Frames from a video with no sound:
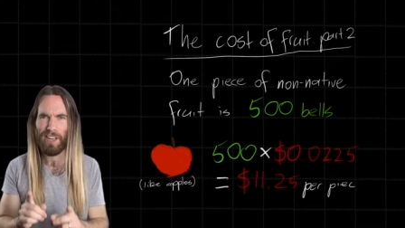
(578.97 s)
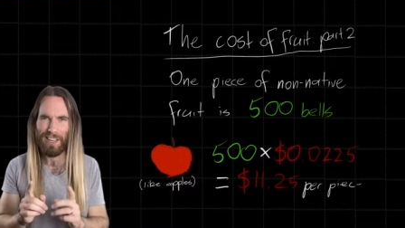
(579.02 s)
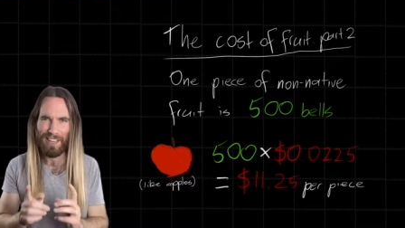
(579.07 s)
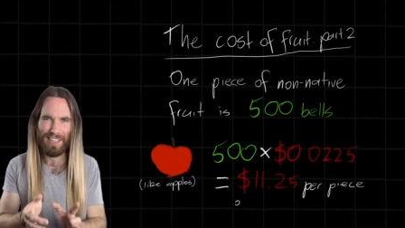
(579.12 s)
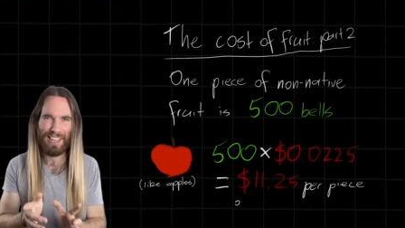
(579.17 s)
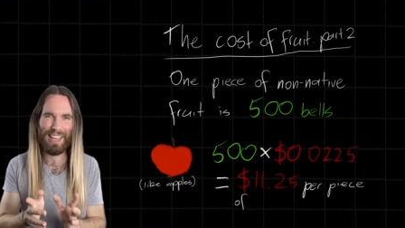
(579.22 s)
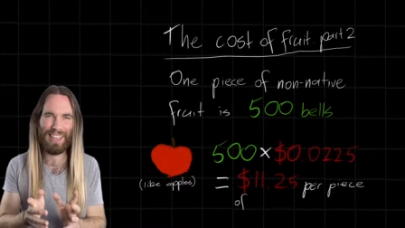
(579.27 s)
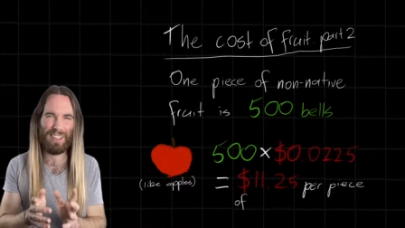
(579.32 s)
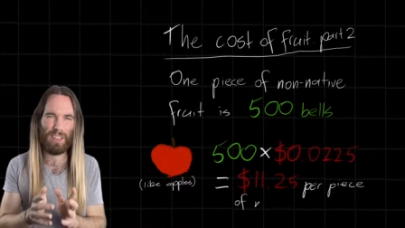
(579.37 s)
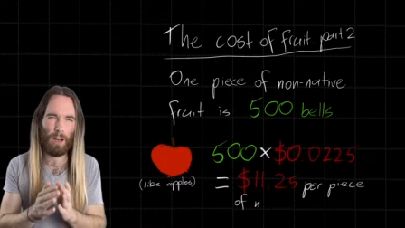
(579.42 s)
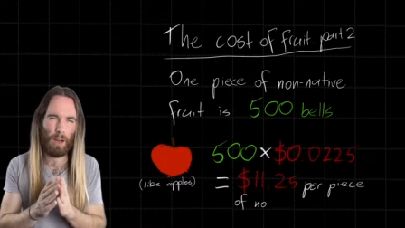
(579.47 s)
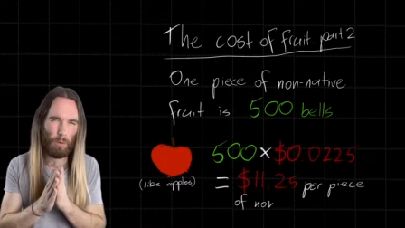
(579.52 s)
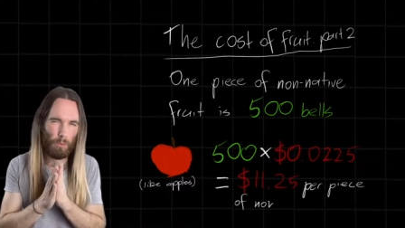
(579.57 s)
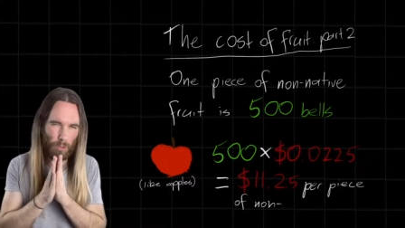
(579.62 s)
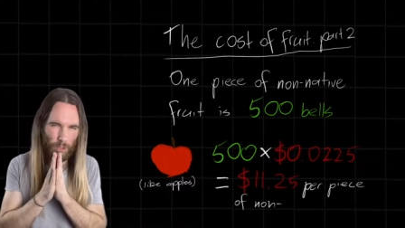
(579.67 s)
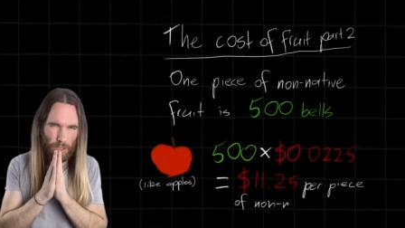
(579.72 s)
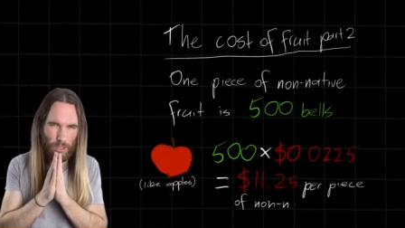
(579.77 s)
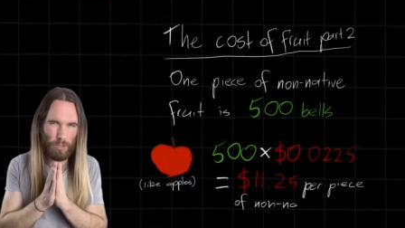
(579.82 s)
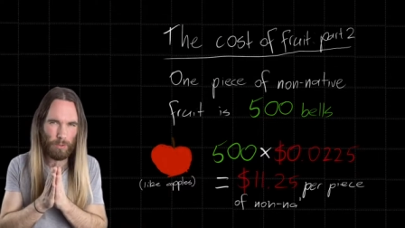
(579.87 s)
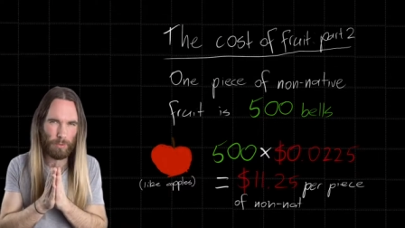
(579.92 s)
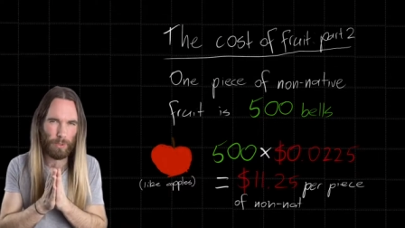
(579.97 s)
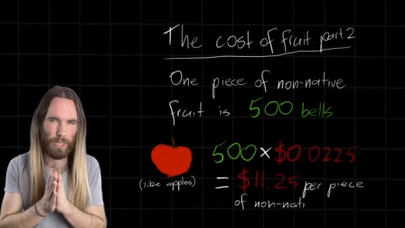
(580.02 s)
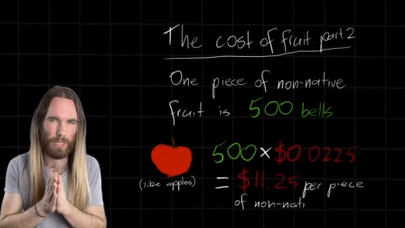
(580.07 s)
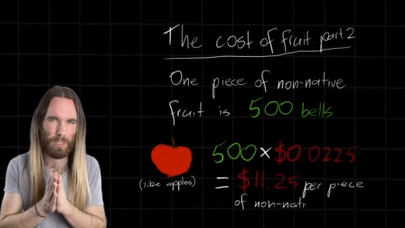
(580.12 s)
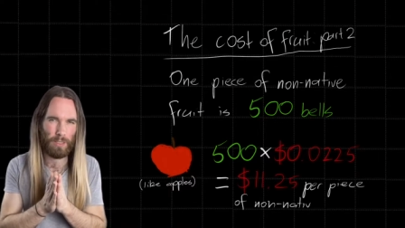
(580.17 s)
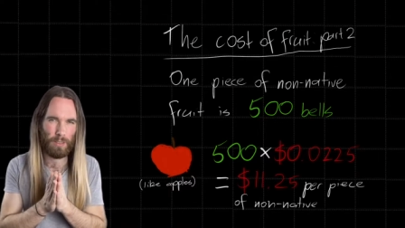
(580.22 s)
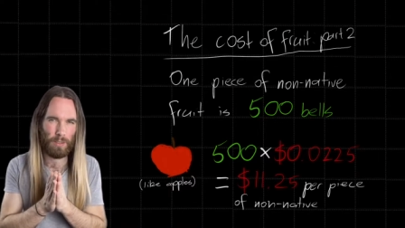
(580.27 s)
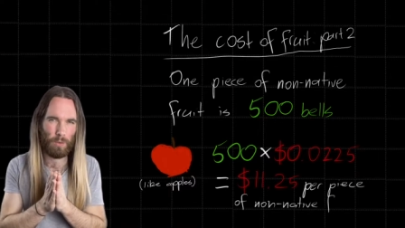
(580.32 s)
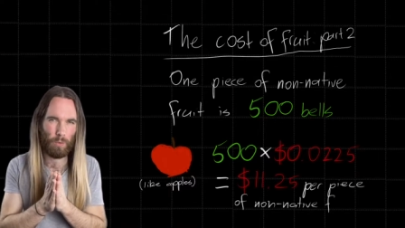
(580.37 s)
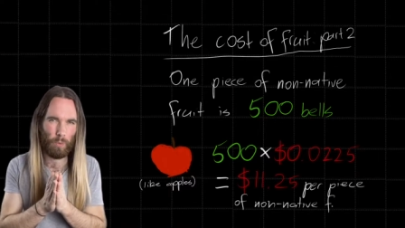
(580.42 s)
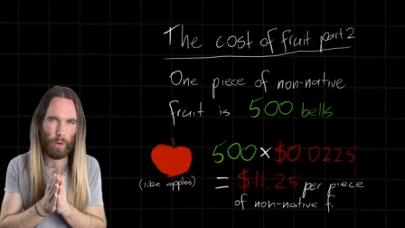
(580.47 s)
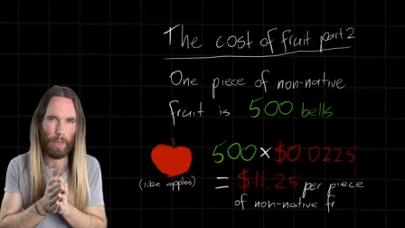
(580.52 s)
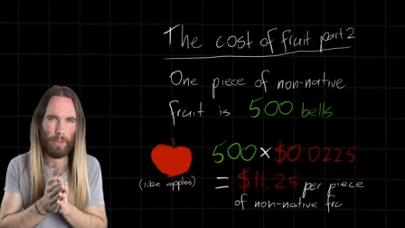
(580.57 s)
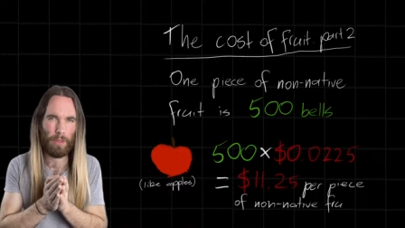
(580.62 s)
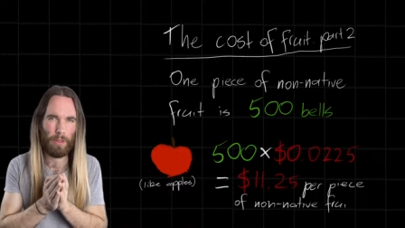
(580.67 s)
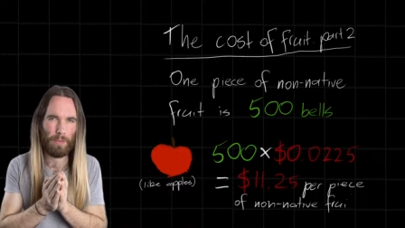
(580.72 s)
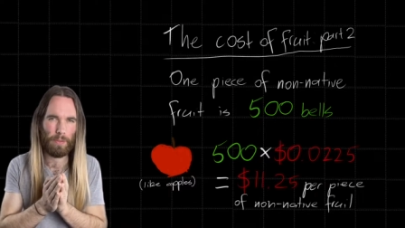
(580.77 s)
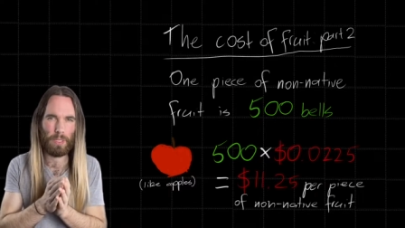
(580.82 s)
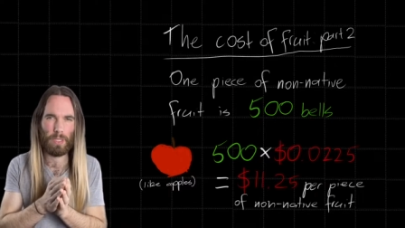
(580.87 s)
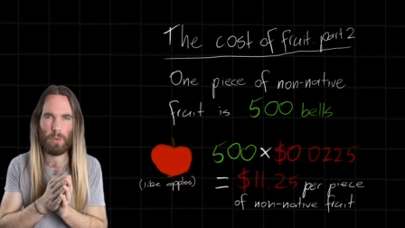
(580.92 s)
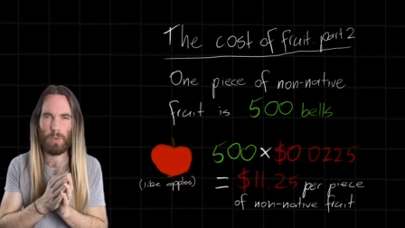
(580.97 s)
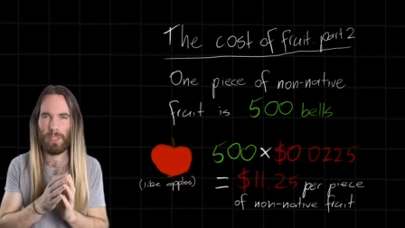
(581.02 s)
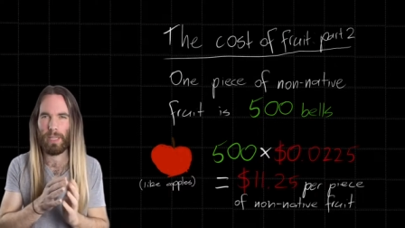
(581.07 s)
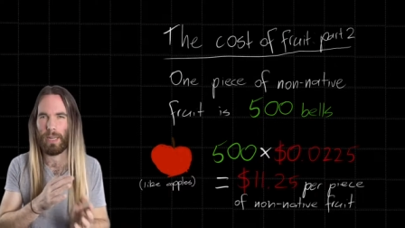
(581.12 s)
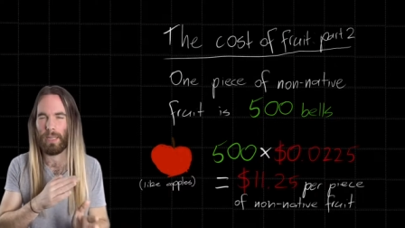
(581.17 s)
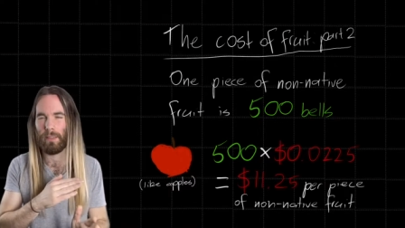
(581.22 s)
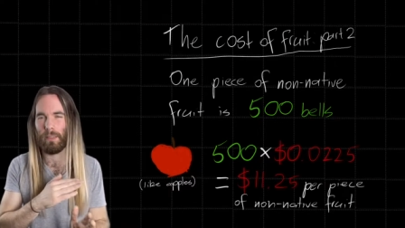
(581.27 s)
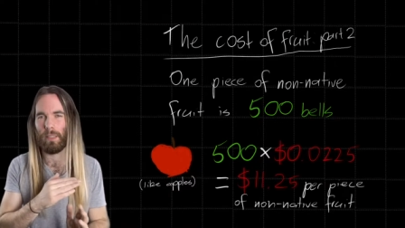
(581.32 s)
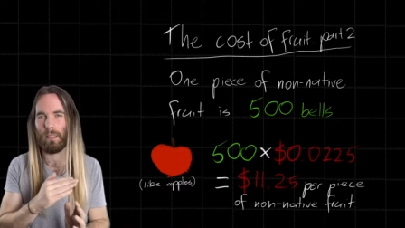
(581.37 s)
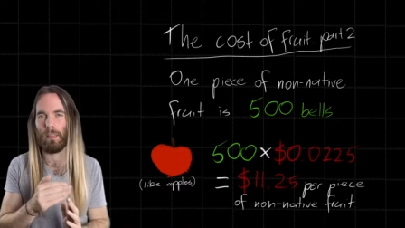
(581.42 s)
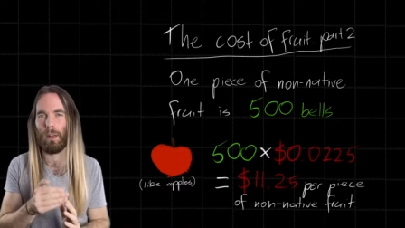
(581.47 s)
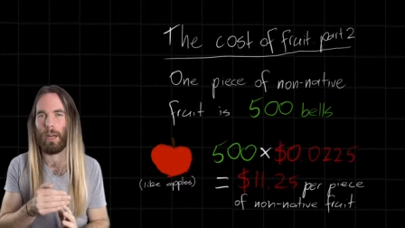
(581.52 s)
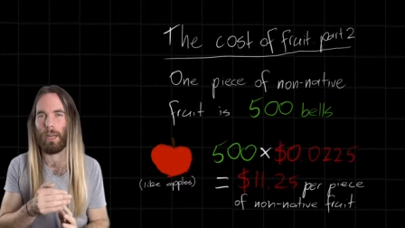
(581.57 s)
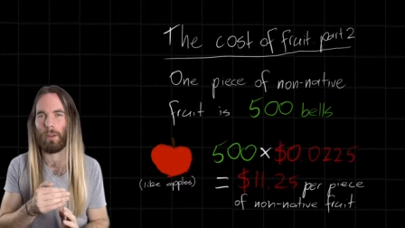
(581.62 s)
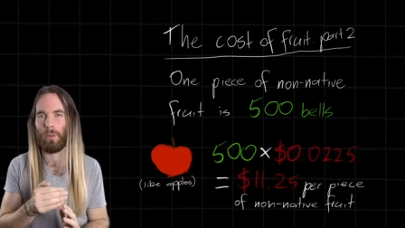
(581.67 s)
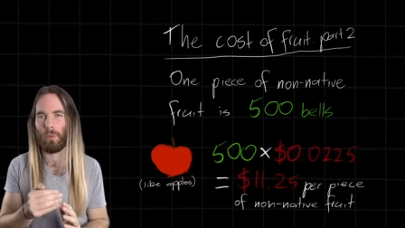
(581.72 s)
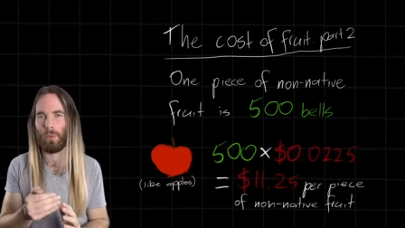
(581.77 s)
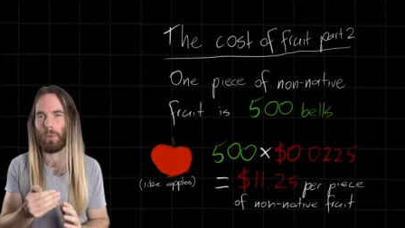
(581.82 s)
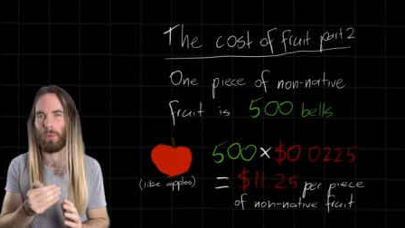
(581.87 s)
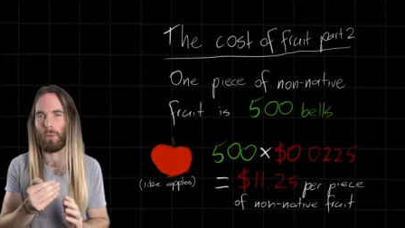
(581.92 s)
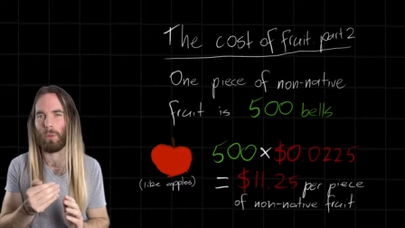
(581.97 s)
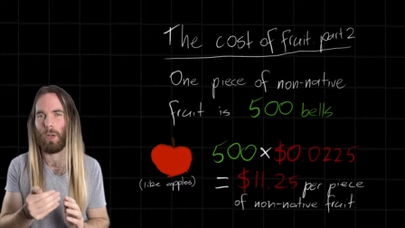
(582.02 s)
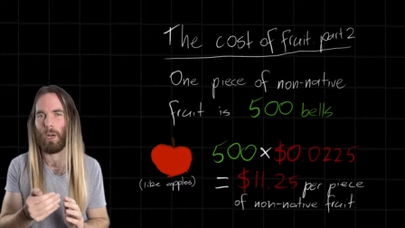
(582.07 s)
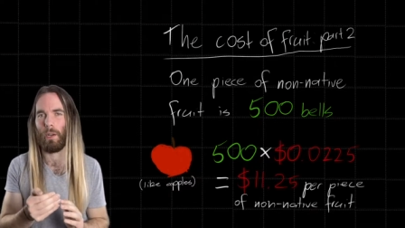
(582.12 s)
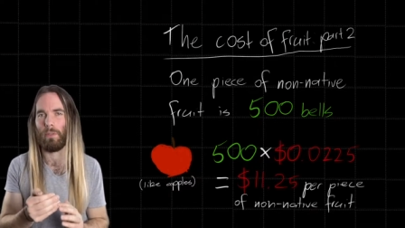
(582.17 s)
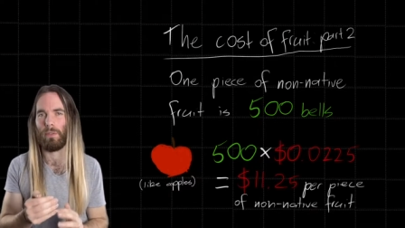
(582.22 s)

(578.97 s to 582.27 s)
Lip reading: Again, I wanted to reason whether this was anything like real life.